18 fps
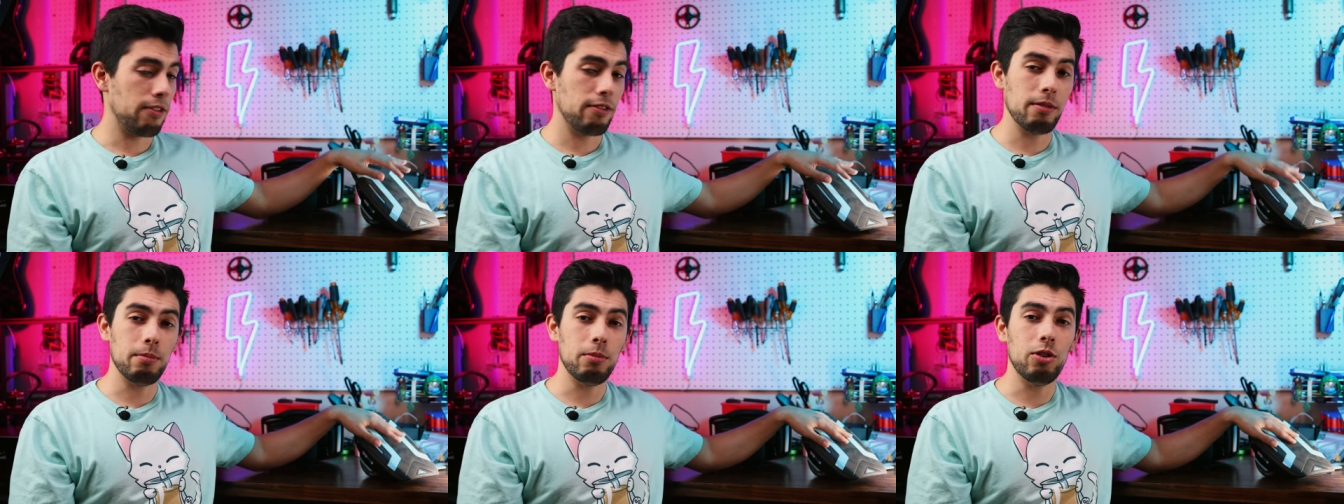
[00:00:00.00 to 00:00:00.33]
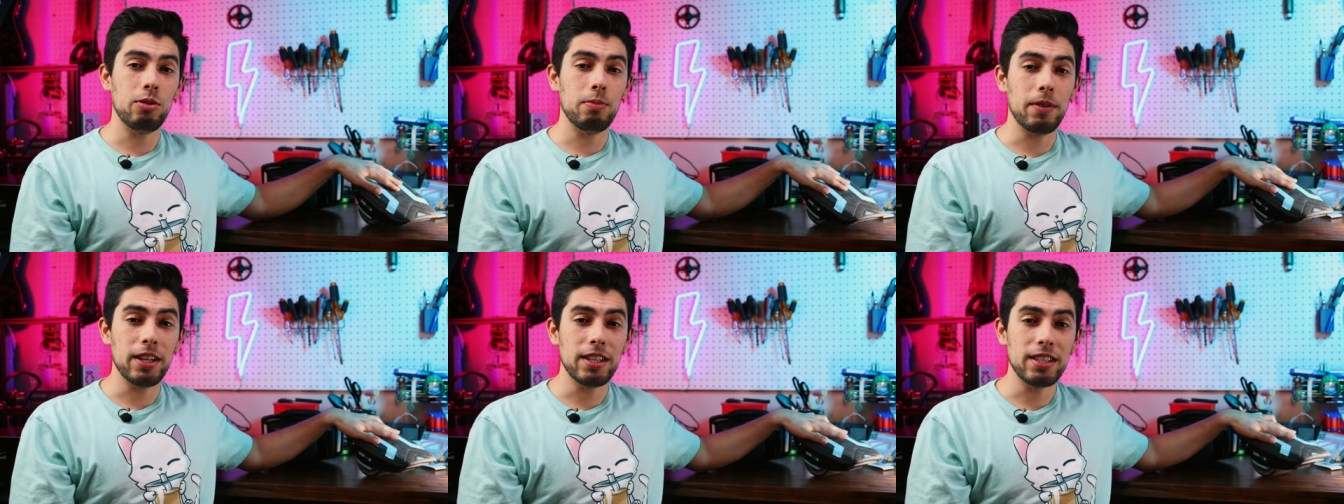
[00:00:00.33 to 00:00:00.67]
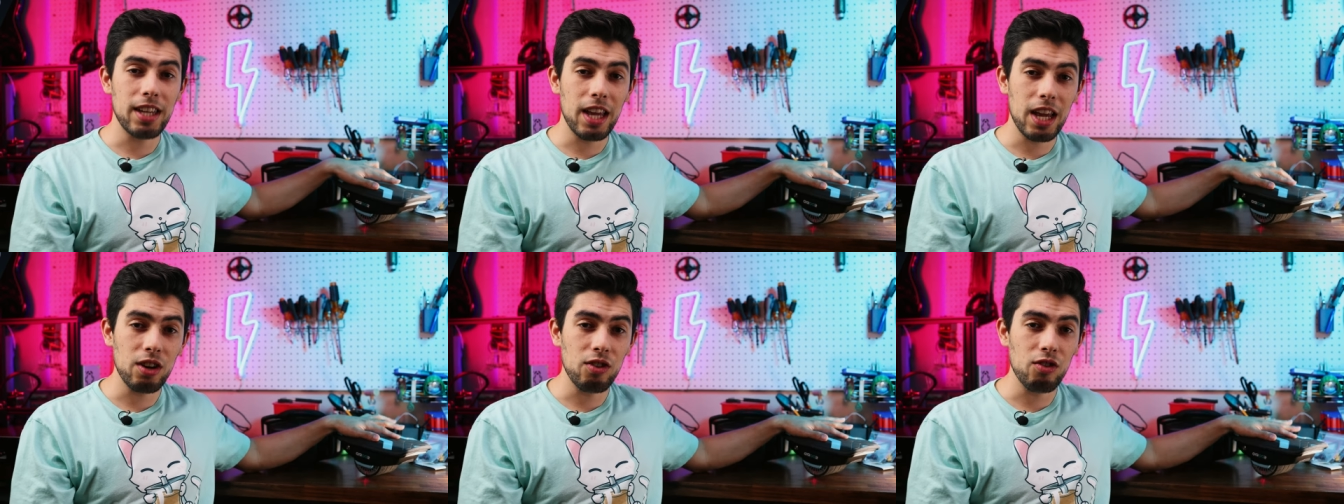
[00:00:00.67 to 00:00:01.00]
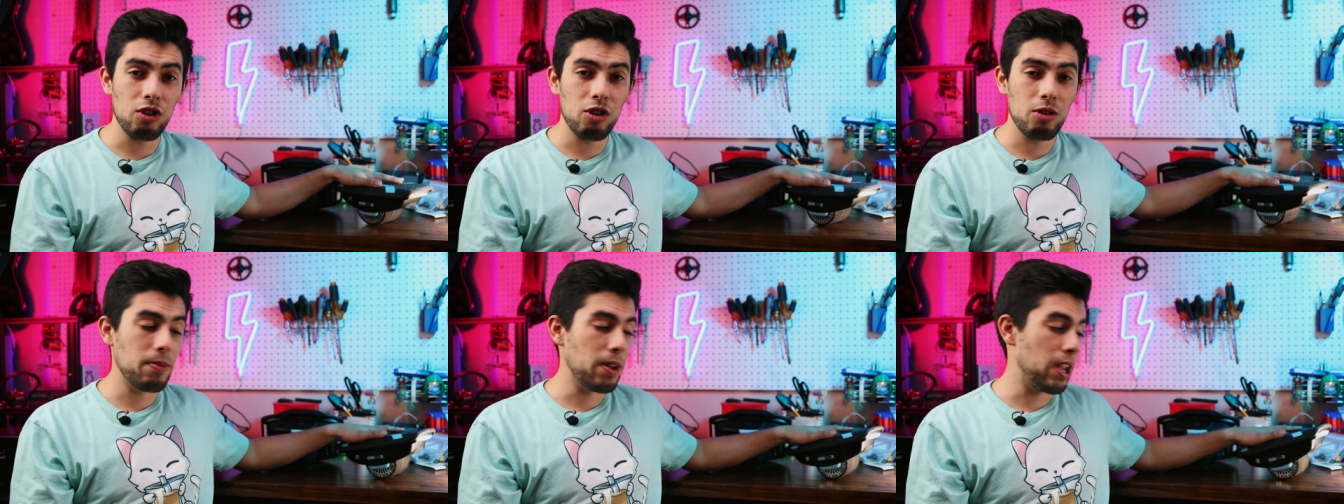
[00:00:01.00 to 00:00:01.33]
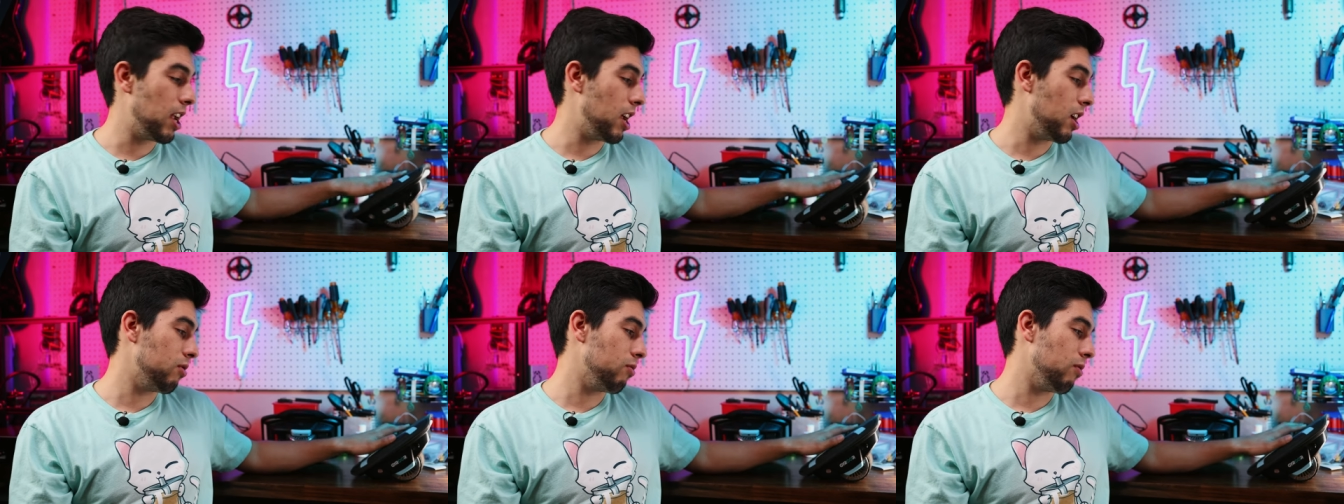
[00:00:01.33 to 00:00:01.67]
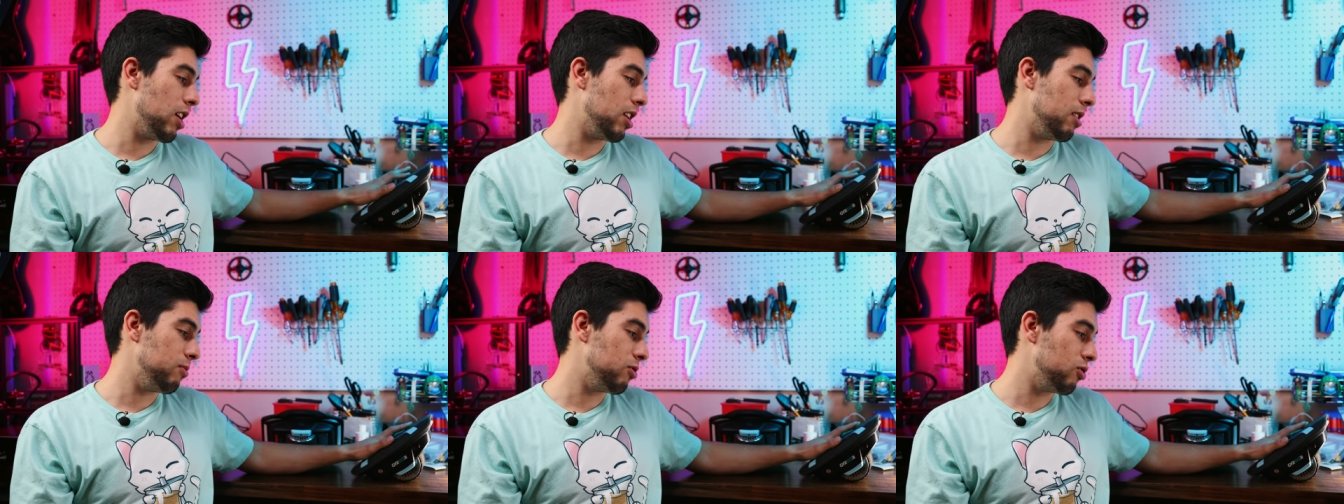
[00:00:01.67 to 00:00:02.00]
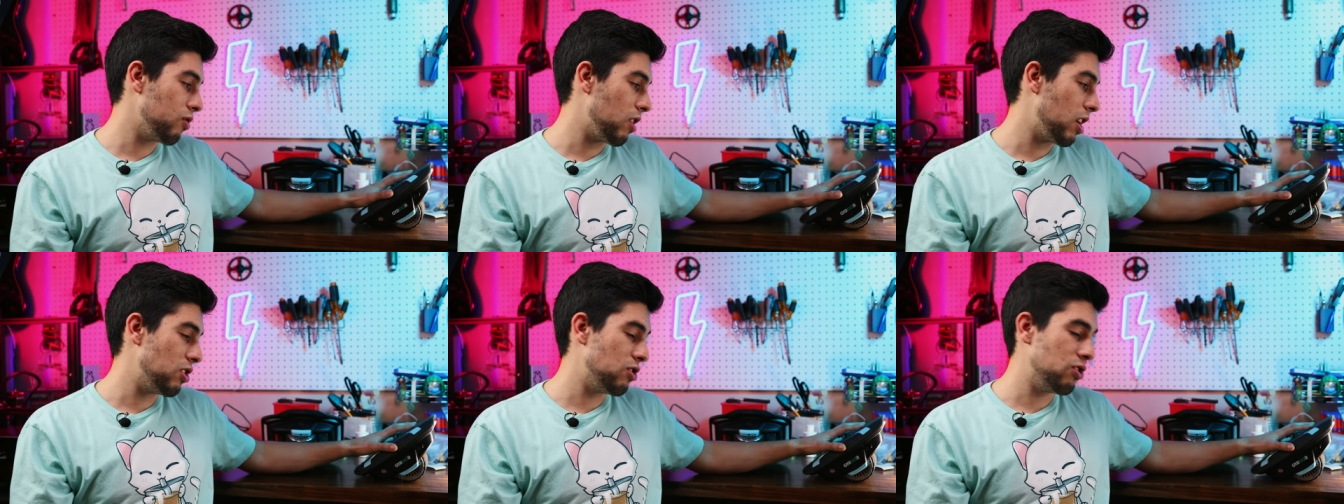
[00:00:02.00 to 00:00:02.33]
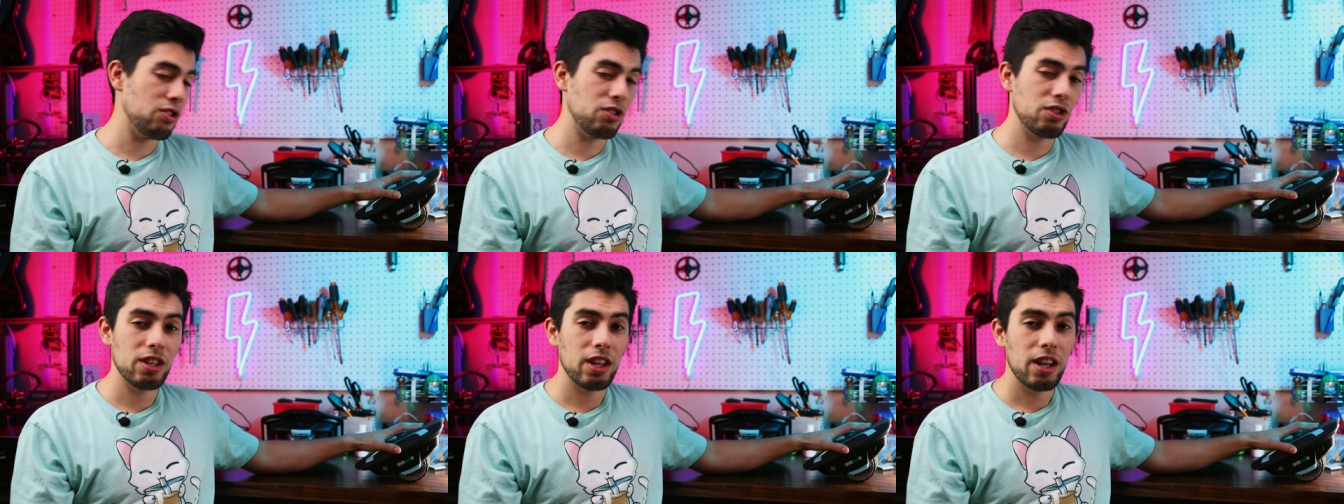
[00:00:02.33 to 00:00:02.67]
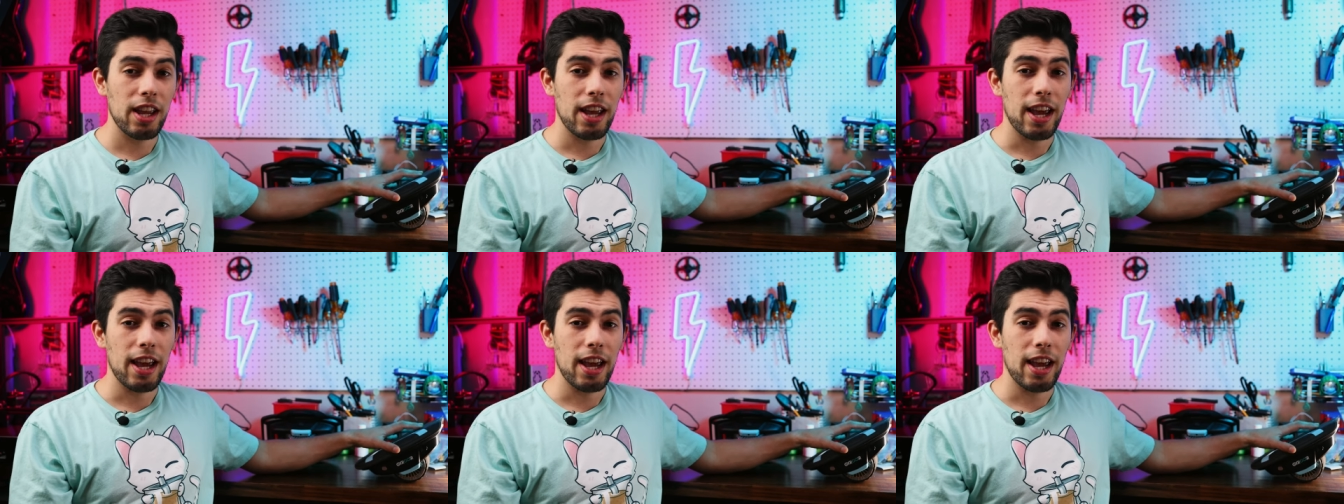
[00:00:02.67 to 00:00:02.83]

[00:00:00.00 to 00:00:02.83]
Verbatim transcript: from both my skate group and random strangers